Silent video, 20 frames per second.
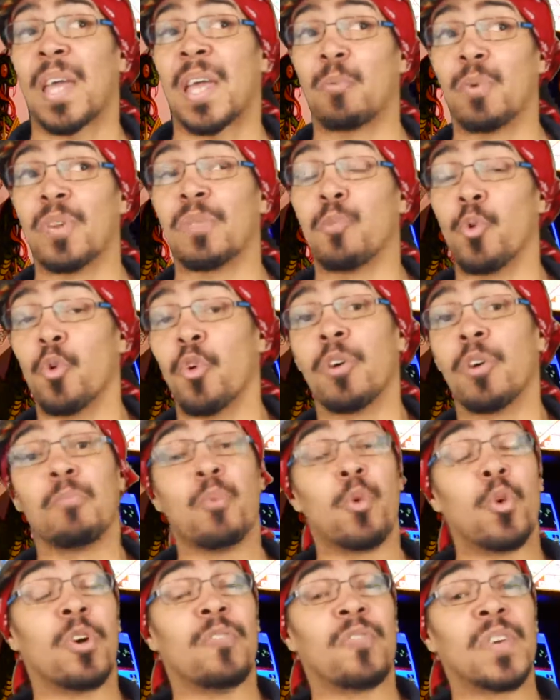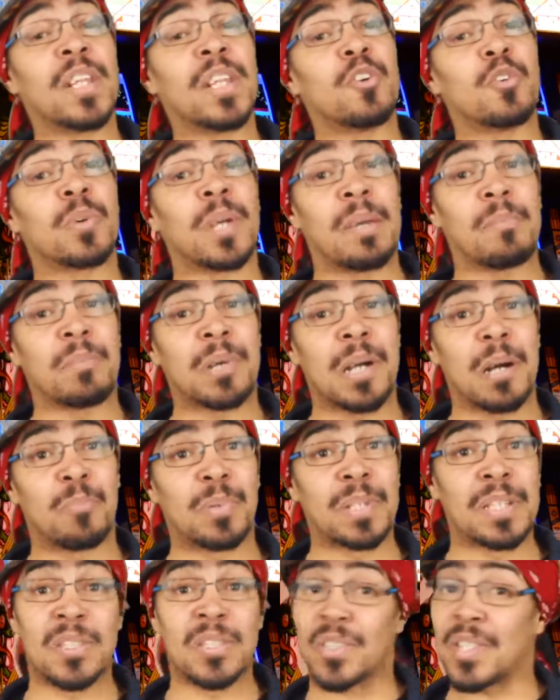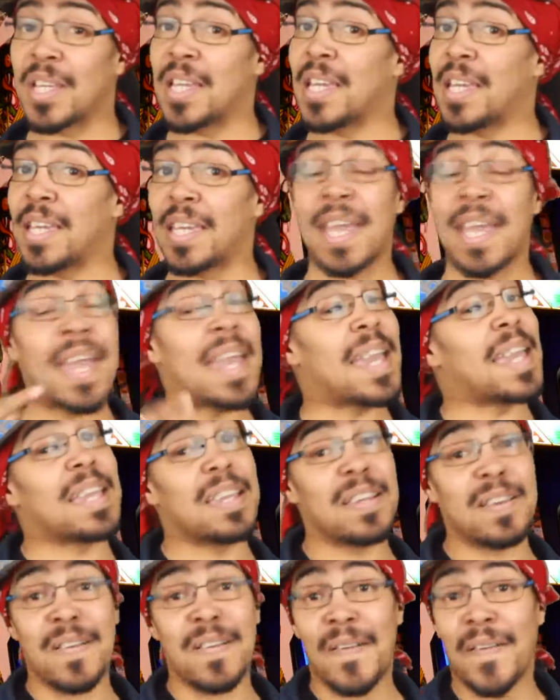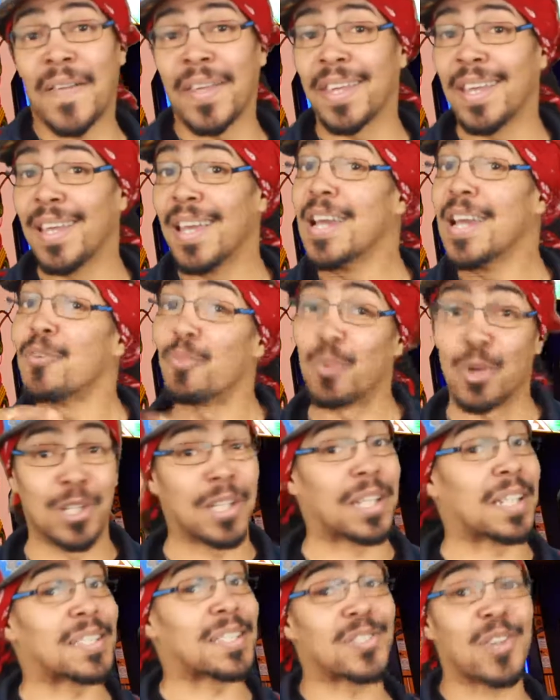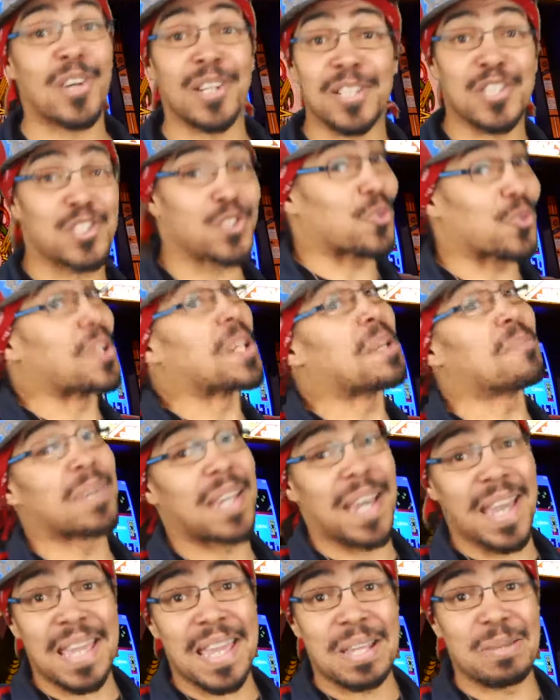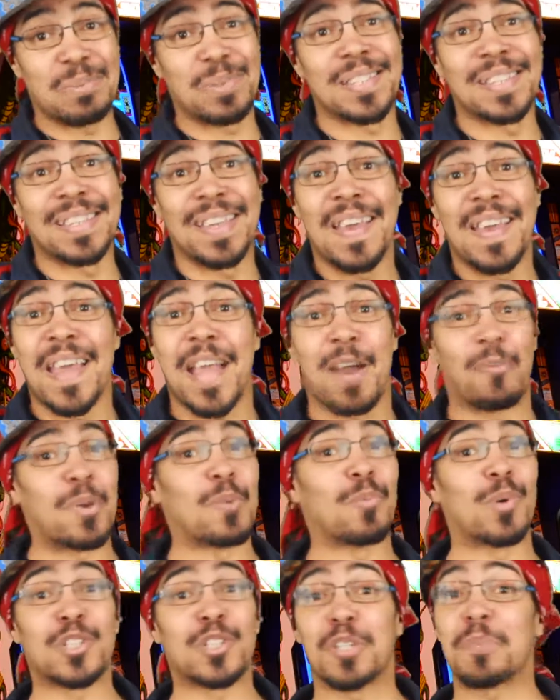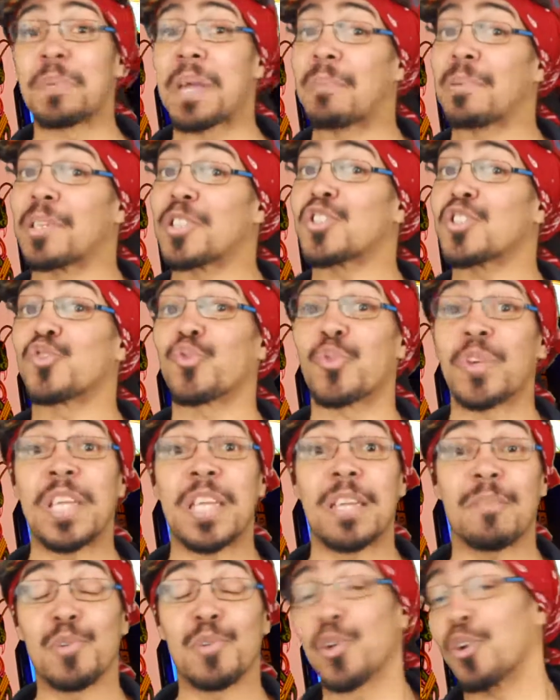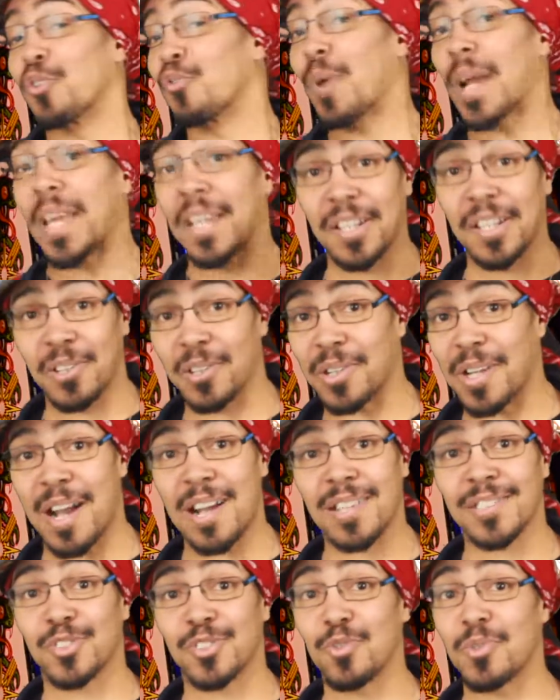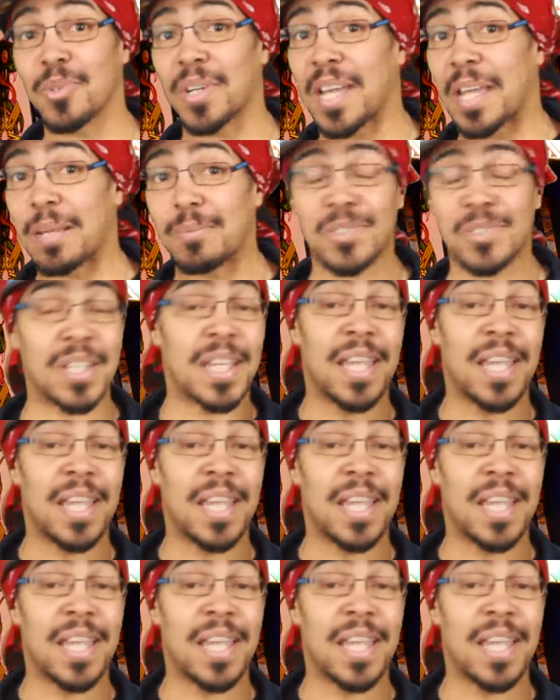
And with more and more video game companies saying, hey, we're looking at starting to stream games, and we want you to be able to stream your regular console games